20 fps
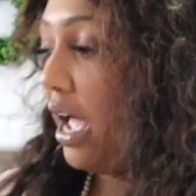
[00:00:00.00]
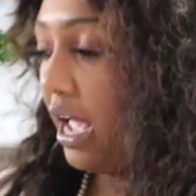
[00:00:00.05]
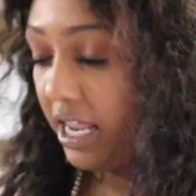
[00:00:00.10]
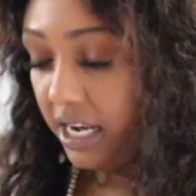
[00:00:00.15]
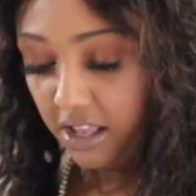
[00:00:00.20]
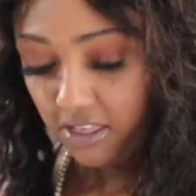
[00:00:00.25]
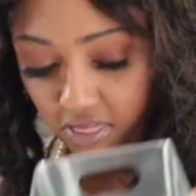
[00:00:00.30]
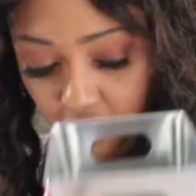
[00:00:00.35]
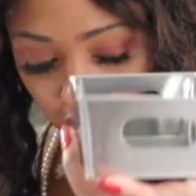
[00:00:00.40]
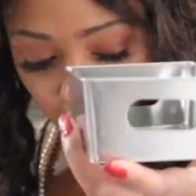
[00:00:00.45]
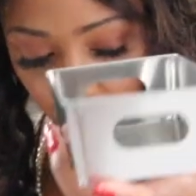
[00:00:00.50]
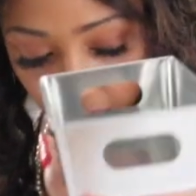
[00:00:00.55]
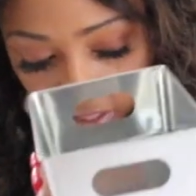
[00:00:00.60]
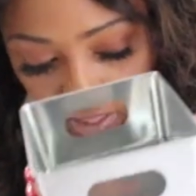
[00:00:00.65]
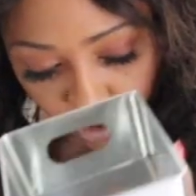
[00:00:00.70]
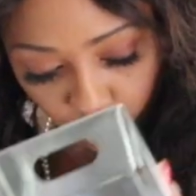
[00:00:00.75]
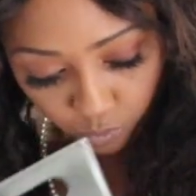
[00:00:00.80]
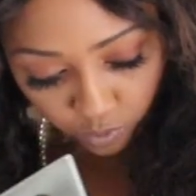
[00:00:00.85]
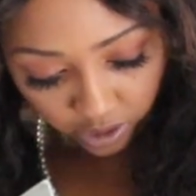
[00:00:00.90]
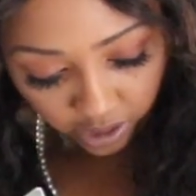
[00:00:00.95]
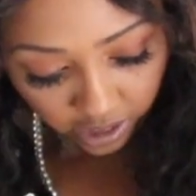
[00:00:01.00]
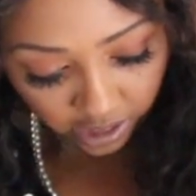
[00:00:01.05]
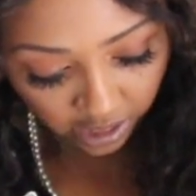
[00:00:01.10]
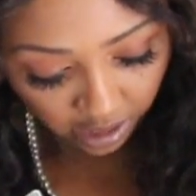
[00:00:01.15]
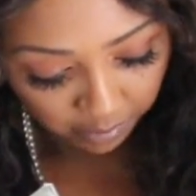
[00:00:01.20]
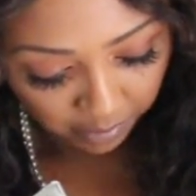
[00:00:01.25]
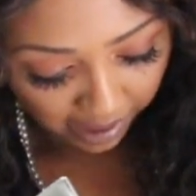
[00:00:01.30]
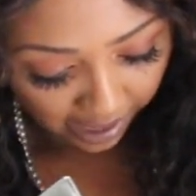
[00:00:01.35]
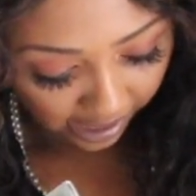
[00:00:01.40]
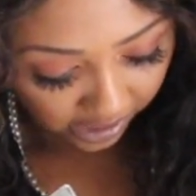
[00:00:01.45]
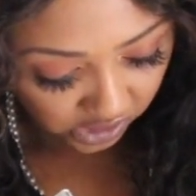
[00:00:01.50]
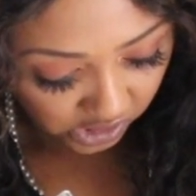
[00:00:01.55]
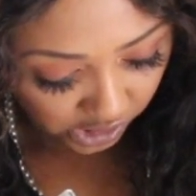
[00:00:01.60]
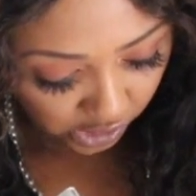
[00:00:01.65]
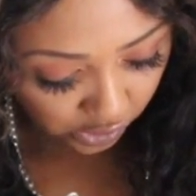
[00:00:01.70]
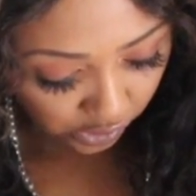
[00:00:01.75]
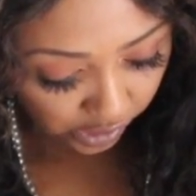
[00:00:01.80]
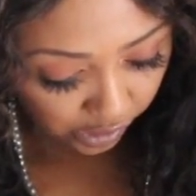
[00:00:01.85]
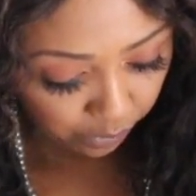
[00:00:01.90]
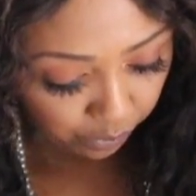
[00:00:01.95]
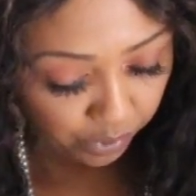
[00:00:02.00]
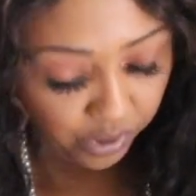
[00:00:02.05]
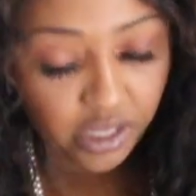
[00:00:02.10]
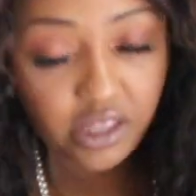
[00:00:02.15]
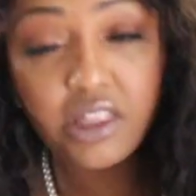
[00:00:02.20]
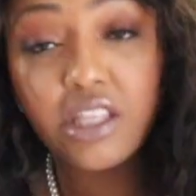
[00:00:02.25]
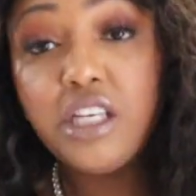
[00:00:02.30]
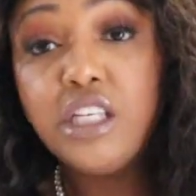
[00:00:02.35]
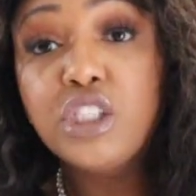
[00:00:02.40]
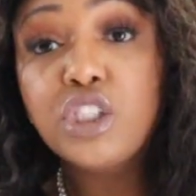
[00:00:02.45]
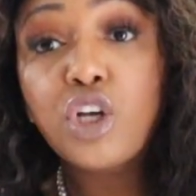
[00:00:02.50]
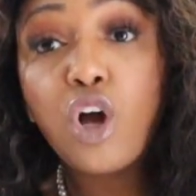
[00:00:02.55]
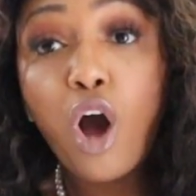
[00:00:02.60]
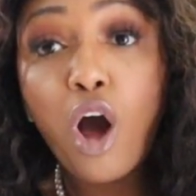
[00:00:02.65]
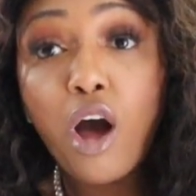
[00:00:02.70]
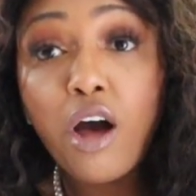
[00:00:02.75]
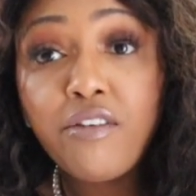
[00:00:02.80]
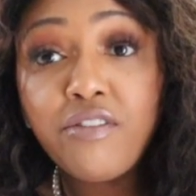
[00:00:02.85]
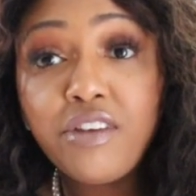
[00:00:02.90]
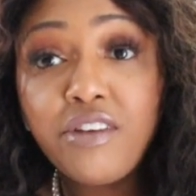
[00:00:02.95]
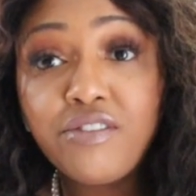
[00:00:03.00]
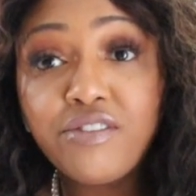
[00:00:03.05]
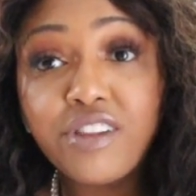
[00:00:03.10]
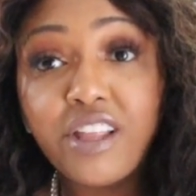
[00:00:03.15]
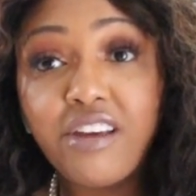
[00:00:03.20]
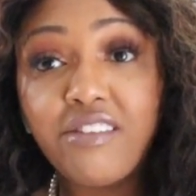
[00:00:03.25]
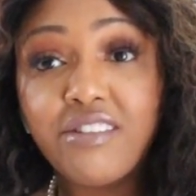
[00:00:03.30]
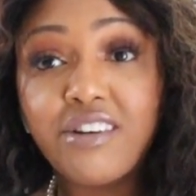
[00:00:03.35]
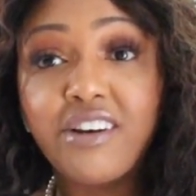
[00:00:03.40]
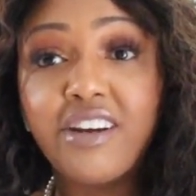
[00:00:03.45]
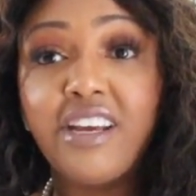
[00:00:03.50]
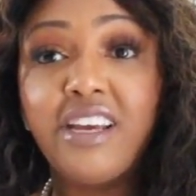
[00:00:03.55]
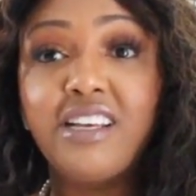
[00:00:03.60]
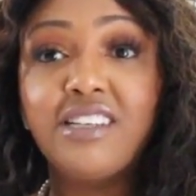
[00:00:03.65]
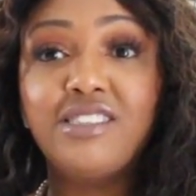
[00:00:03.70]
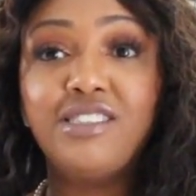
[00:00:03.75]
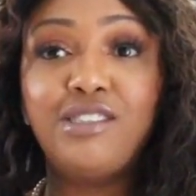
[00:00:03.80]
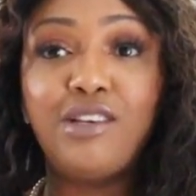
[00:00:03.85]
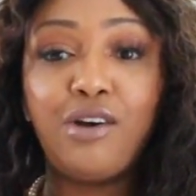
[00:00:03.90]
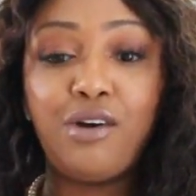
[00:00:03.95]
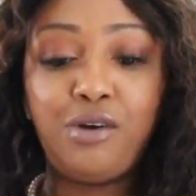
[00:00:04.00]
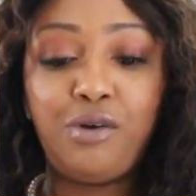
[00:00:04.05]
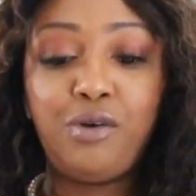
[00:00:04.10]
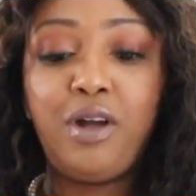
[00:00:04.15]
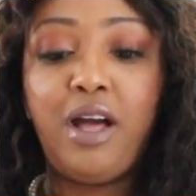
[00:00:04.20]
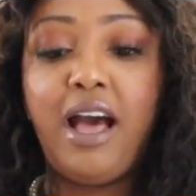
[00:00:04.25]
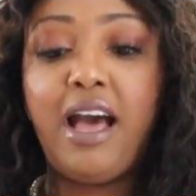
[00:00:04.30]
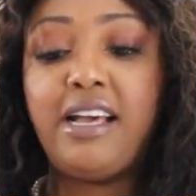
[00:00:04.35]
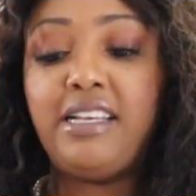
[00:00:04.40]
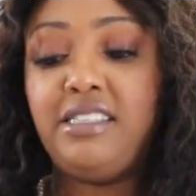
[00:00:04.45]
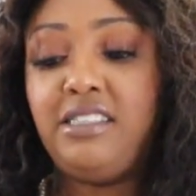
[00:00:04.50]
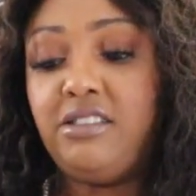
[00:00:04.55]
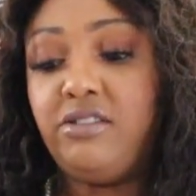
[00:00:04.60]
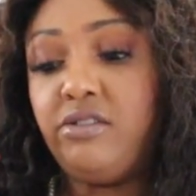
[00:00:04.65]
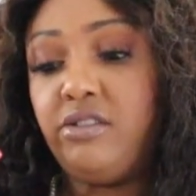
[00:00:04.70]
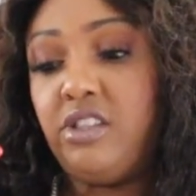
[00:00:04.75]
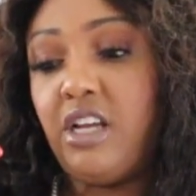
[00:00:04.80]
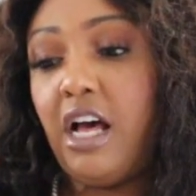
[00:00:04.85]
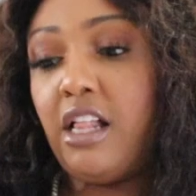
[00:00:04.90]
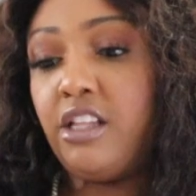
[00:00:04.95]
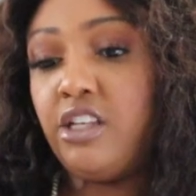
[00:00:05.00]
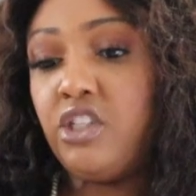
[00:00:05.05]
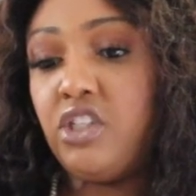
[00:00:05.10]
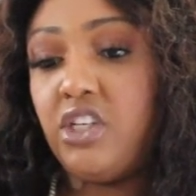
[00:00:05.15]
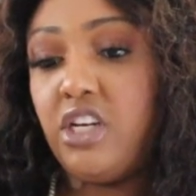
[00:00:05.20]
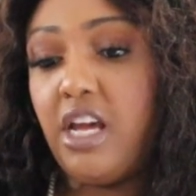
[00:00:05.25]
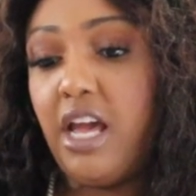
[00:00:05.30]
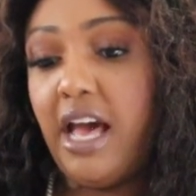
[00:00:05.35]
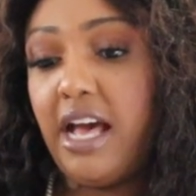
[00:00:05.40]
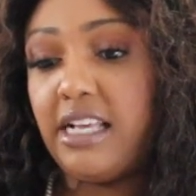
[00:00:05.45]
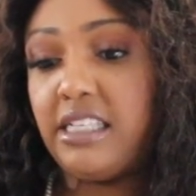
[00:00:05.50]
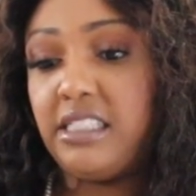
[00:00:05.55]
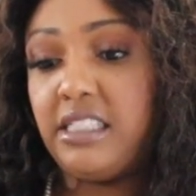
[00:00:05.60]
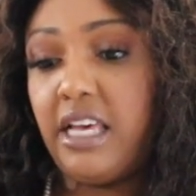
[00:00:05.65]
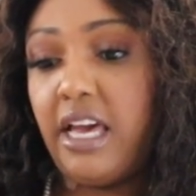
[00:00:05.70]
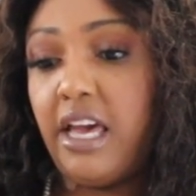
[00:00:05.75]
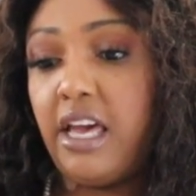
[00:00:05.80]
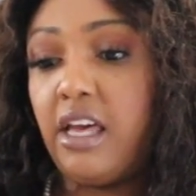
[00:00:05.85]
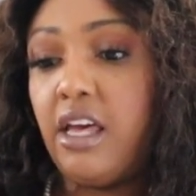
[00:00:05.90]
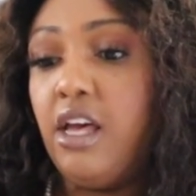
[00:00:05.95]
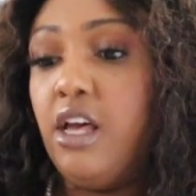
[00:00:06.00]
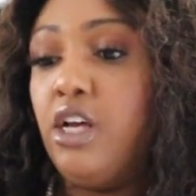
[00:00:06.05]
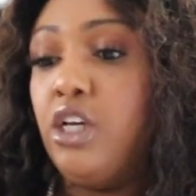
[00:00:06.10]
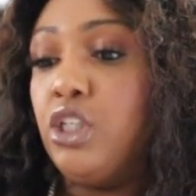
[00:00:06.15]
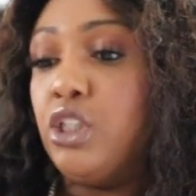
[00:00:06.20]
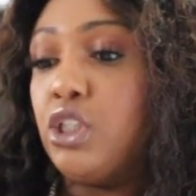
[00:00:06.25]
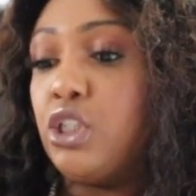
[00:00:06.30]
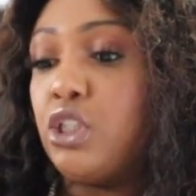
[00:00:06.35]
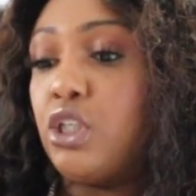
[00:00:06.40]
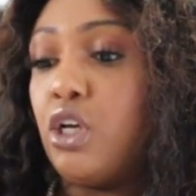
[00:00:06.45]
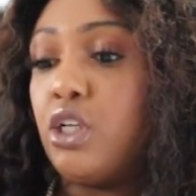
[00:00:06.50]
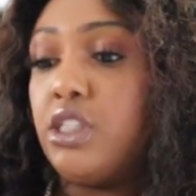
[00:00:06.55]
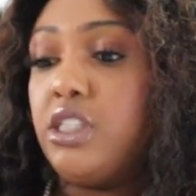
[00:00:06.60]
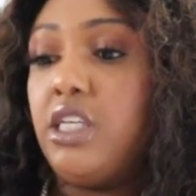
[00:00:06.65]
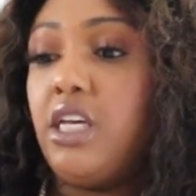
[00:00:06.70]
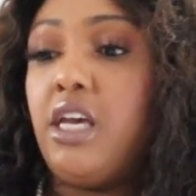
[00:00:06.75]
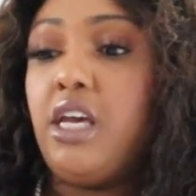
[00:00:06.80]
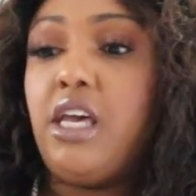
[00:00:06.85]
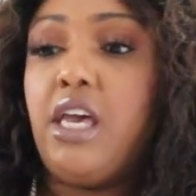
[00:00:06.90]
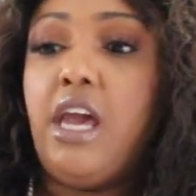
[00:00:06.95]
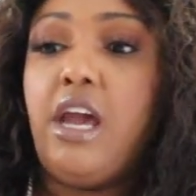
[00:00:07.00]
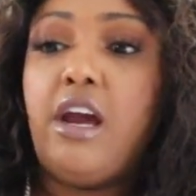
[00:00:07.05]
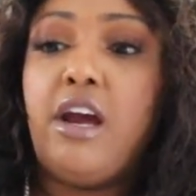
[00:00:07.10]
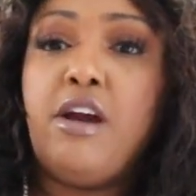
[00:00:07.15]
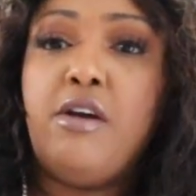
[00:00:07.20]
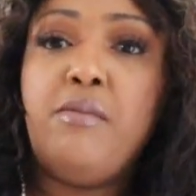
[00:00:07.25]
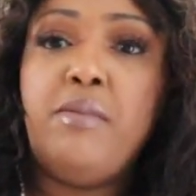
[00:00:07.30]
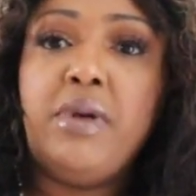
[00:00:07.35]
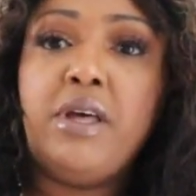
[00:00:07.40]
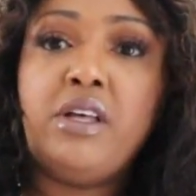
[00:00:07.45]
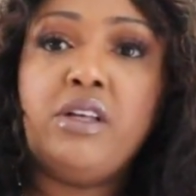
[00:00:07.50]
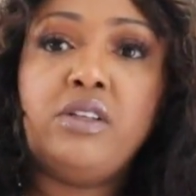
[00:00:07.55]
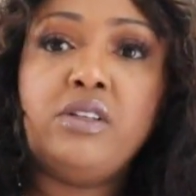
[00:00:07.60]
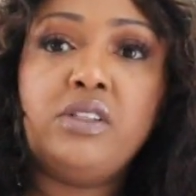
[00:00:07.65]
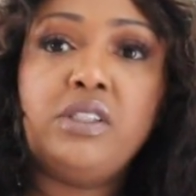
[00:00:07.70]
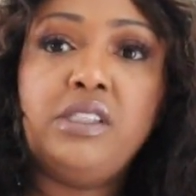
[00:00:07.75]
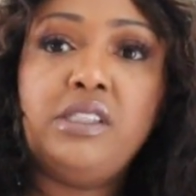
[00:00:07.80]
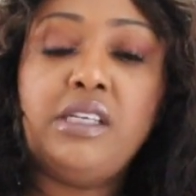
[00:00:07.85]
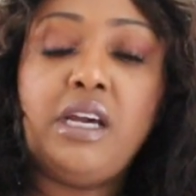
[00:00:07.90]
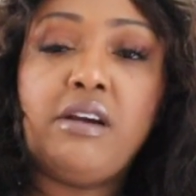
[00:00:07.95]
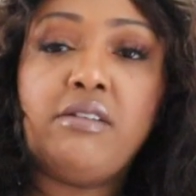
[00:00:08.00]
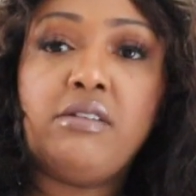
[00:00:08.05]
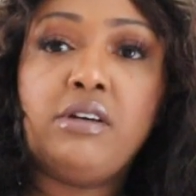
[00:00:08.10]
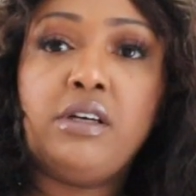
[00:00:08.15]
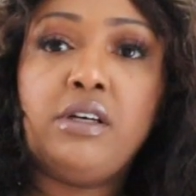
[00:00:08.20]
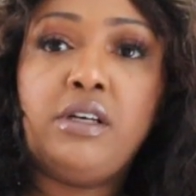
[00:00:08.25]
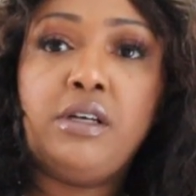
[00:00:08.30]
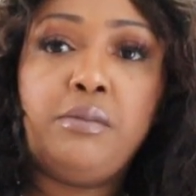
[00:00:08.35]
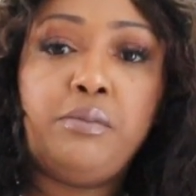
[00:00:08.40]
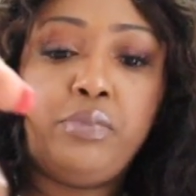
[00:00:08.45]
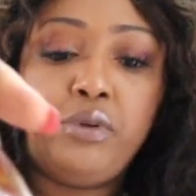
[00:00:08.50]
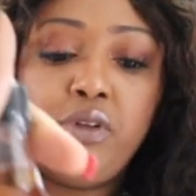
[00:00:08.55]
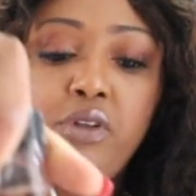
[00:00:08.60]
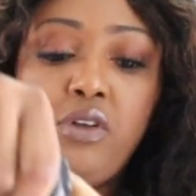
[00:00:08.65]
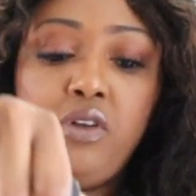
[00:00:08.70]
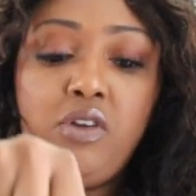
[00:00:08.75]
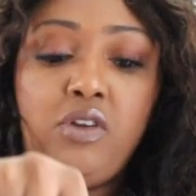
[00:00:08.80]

And then the other one, I'm actually going to put these coffee flavorings. So guys, Dollar Tree has like salted caramel syrup.